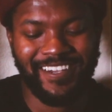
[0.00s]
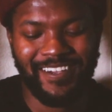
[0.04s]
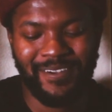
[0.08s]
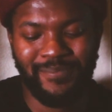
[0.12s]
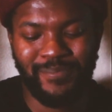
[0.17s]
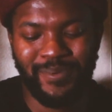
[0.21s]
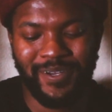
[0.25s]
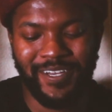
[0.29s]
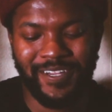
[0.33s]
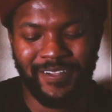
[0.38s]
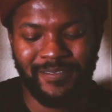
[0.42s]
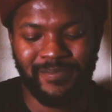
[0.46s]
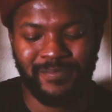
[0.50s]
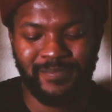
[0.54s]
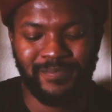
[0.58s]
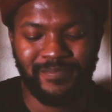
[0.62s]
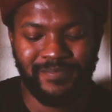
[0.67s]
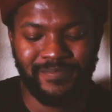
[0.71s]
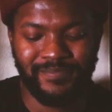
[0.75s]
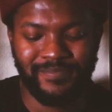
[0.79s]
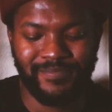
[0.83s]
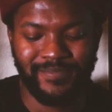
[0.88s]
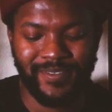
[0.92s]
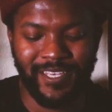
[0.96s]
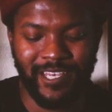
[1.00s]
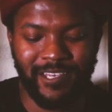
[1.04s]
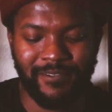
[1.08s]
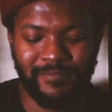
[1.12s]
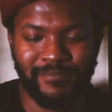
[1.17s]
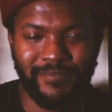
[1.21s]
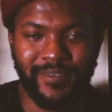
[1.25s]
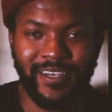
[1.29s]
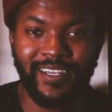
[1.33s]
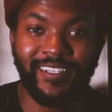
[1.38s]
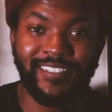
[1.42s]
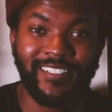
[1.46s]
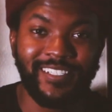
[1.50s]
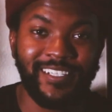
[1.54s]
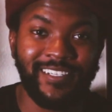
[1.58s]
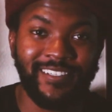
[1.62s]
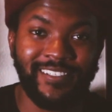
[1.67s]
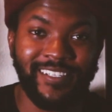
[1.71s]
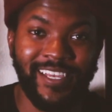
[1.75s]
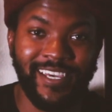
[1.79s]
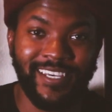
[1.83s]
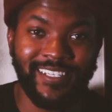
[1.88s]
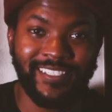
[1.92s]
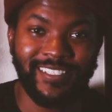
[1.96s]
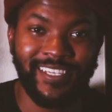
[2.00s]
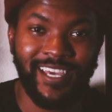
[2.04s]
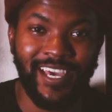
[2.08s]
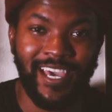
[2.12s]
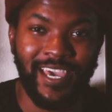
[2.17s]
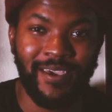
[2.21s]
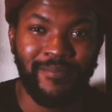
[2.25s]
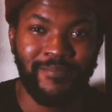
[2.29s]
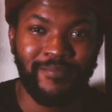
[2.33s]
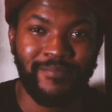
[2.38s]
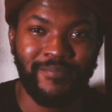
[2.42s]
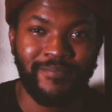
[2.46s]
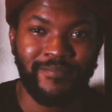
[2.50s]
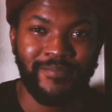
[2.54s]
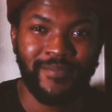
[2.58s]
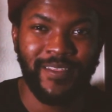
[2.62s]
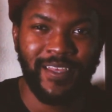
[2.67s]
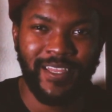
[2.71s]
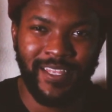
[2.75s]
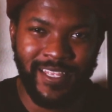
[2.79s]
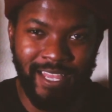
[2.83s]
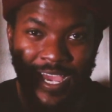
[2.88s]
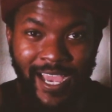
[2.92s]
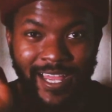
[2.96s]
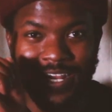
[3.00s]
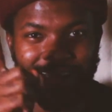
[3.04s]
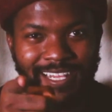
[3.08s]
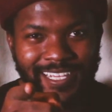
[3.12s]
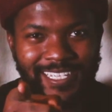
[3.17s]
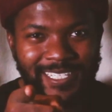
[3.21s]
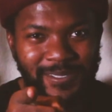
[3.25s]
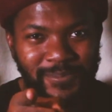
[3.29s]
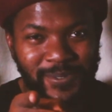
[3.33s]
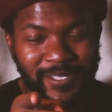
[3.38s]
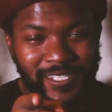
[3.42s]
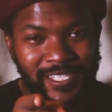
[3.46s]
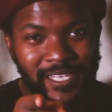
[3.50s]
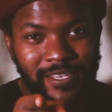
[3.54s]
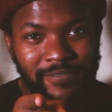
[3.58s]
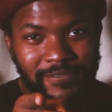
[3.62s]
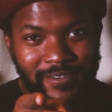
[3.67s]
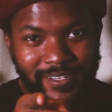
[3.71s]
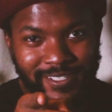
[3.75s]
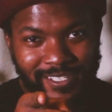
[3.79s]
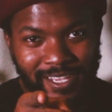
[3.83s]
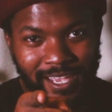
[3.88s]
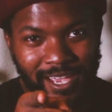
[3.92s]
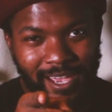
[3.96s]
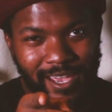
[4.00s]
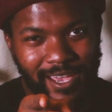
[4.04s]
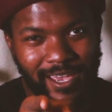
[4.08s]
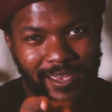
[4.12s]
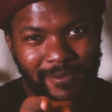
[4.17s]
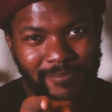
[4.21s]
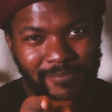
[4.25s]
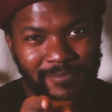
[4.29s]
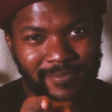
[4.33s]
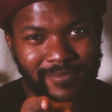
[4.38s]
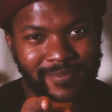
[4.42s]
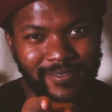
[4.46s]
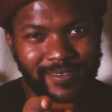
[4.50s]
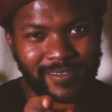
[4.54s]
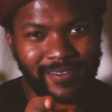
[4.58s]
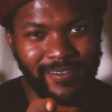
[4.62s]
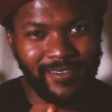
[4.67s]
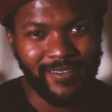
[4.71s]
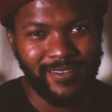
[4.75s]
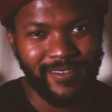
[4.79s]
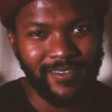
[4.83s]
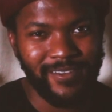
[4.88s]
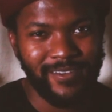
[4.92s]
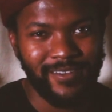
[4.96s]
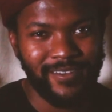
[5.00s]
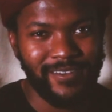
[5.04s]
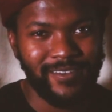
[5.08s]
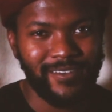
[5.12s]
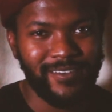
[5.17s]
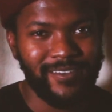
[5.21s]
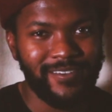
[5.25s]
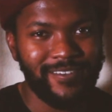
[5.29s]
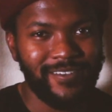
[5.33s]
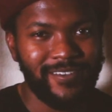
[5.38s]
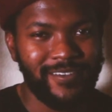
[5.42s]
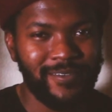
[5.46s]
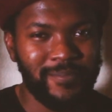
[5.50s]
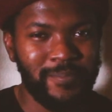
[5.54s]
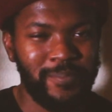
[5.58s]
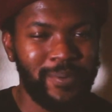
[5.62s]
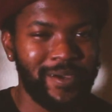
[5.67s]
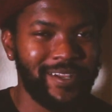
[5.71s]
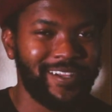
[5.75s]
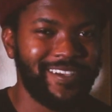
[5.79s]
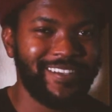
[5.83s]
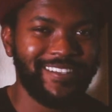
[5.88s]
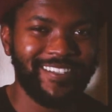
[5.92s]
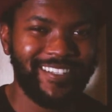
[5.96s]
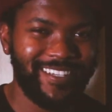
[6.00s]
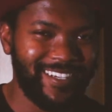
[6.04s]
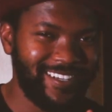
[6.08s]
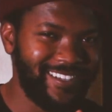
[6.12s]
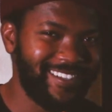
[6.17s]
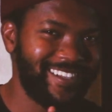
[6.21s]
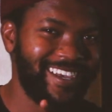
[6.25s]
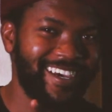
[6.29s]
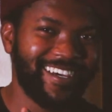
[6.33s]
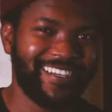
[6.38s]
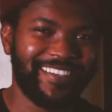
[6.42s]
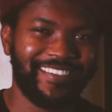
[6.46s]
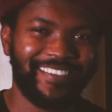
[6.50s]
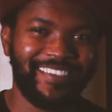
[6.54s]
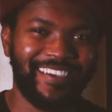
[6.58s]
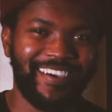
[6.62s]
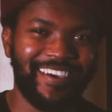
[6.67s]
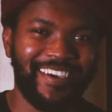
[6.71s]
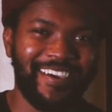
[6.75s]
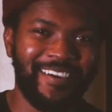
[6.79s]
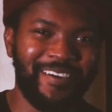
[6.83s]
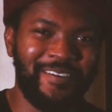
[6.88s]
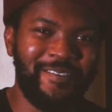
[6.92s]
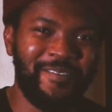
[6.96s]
But yeah, until next time. Not any specific time, but until next time.